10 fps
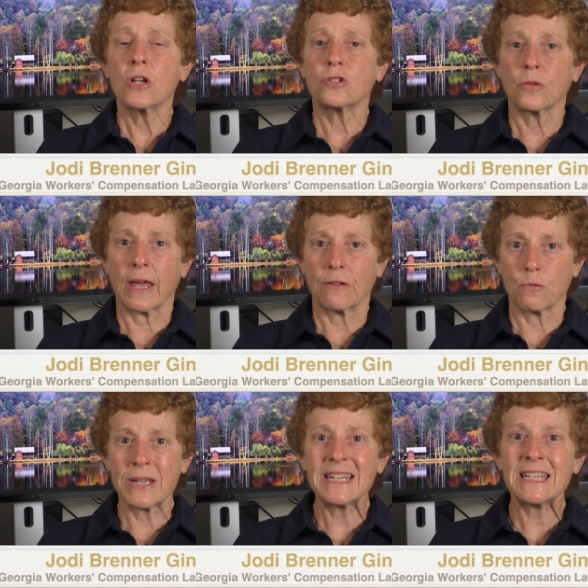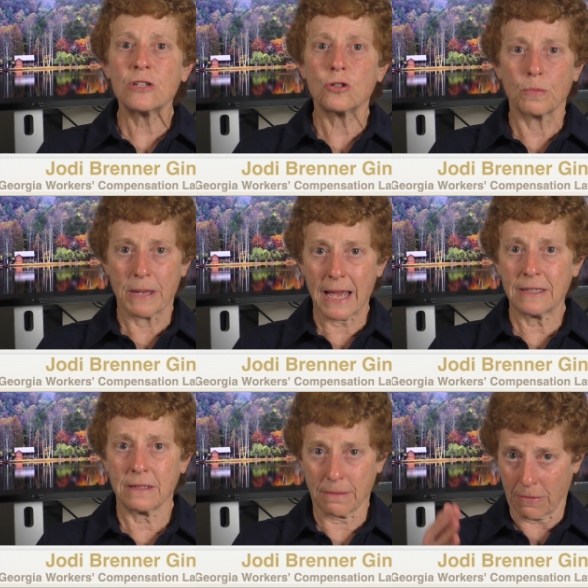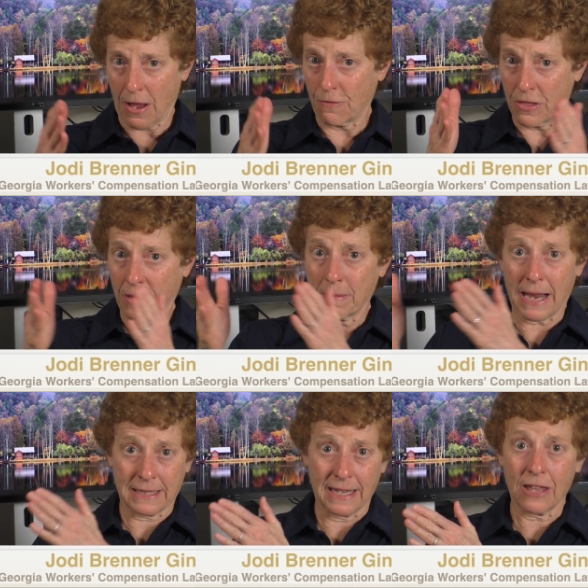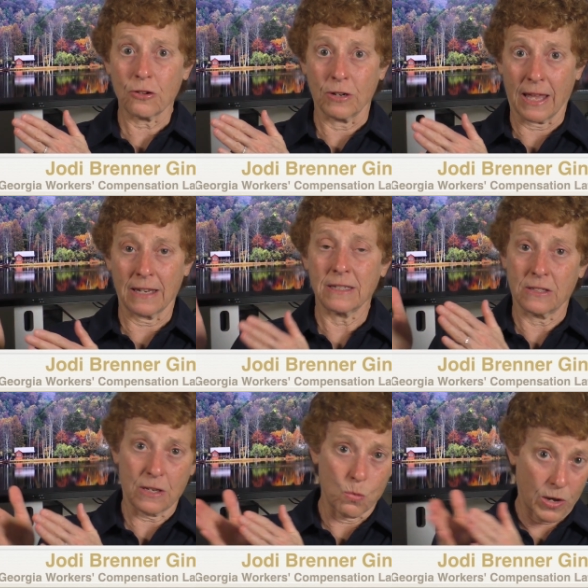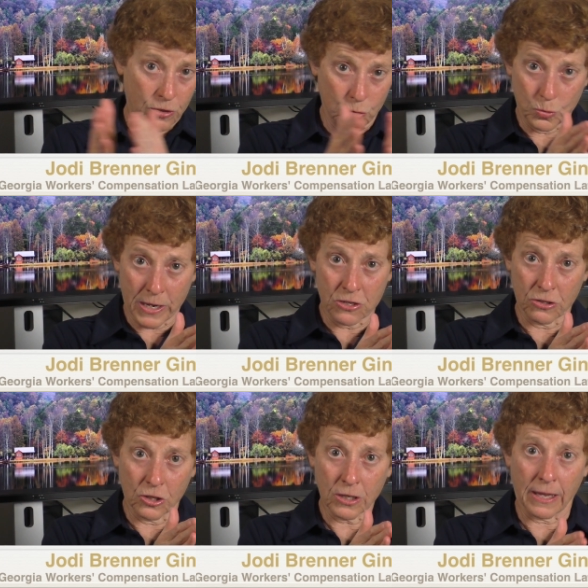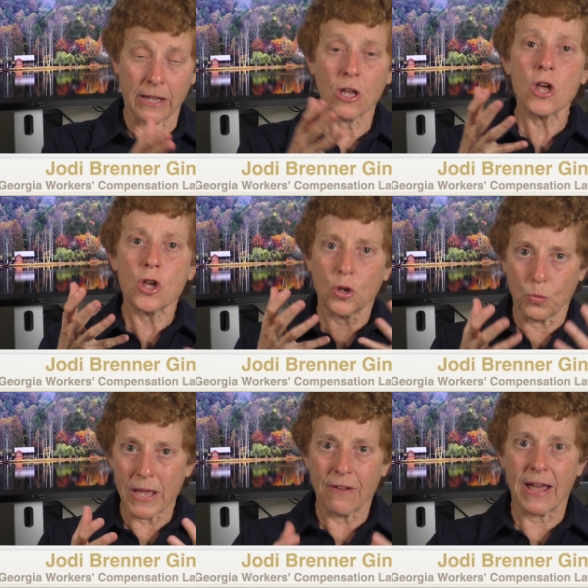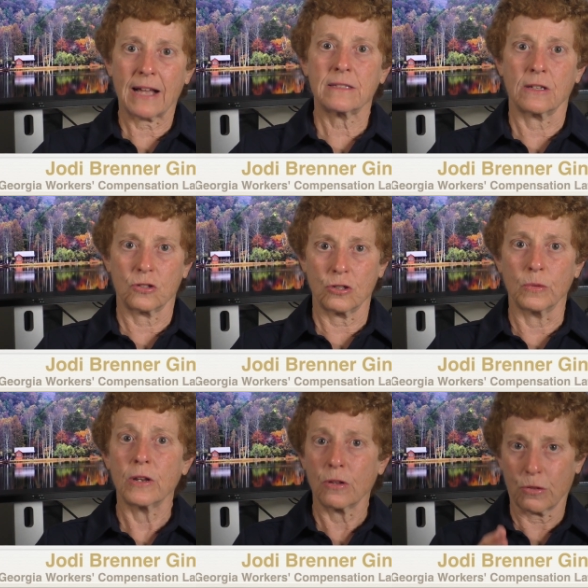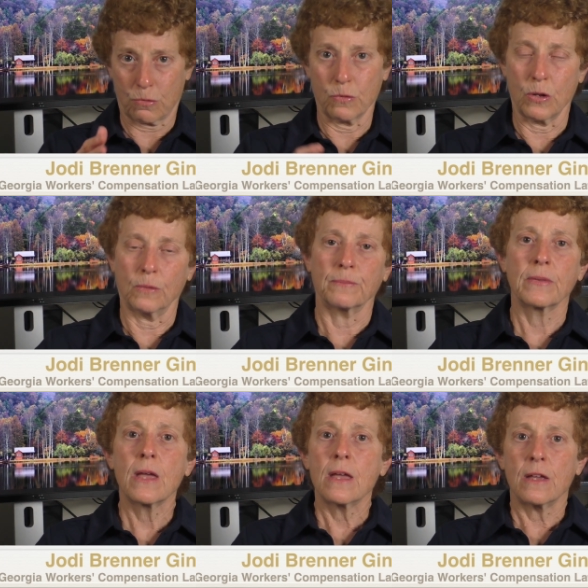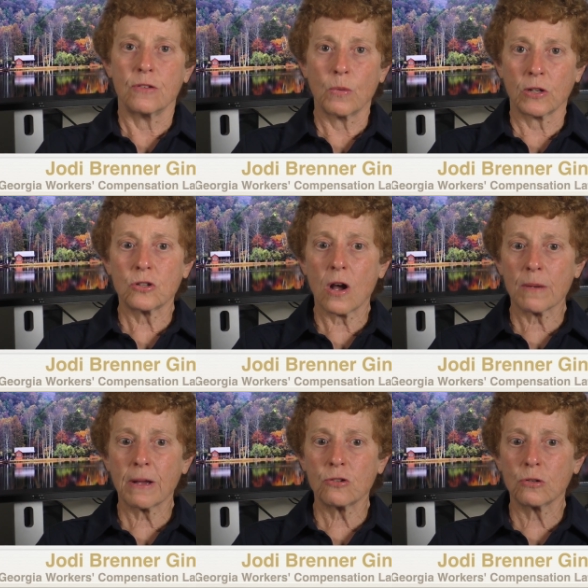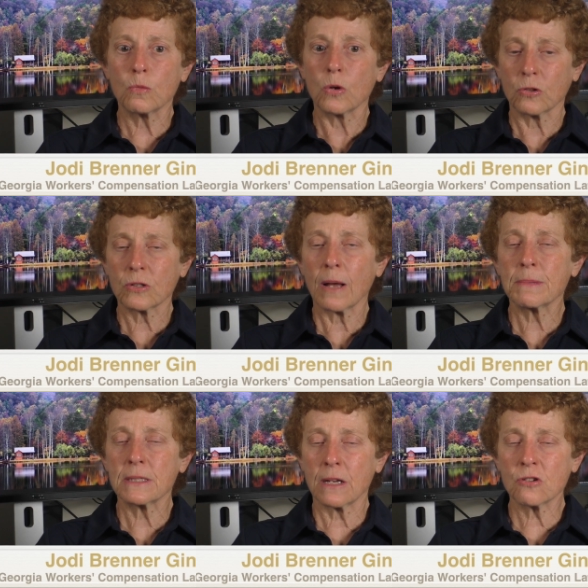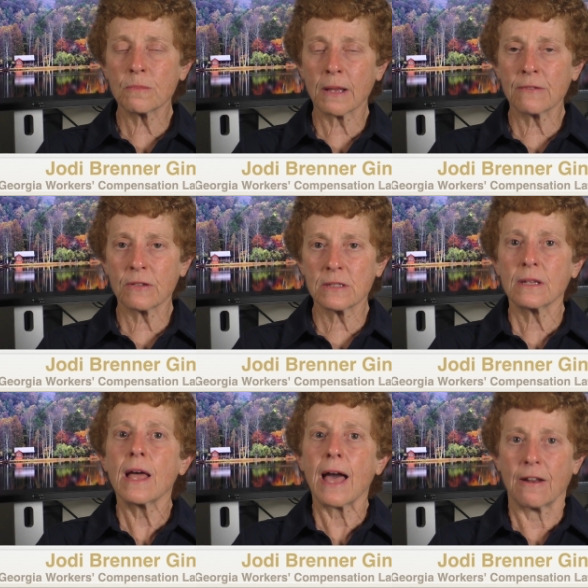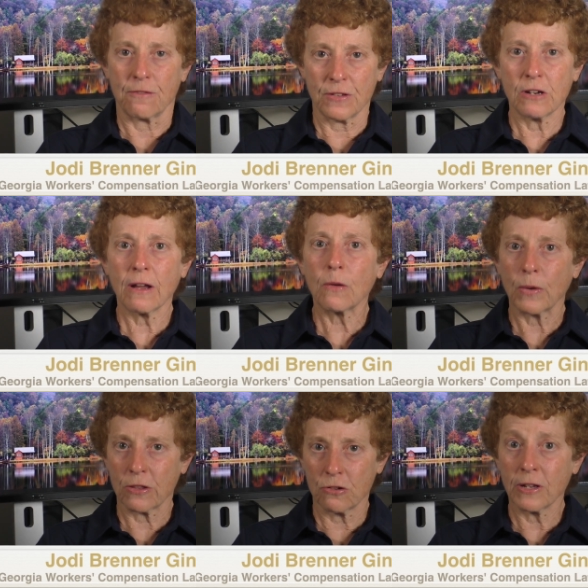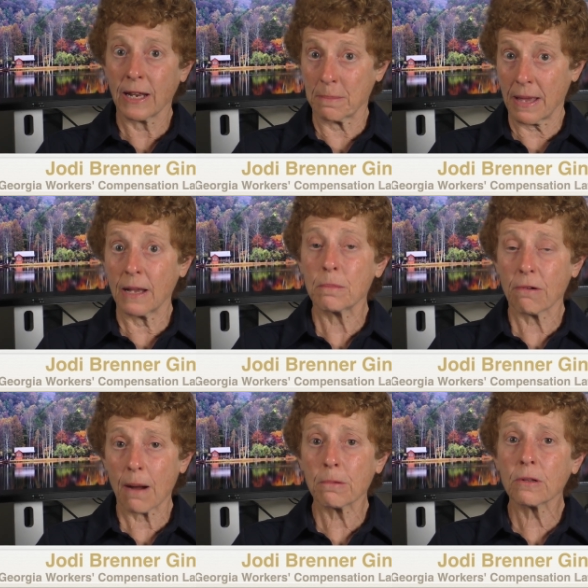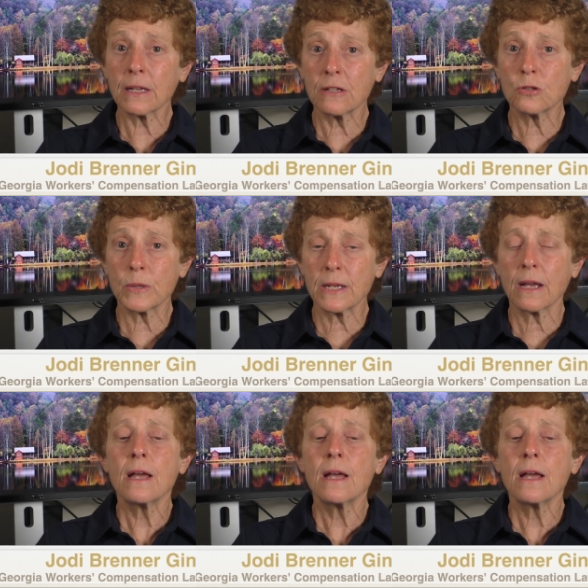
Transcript: so that if we need to paste everything back together again to see what those wages look like, we have access to it through you. If you want to talk about your workers' compensation benefits, how to figure out whether you're getting paid properly each week,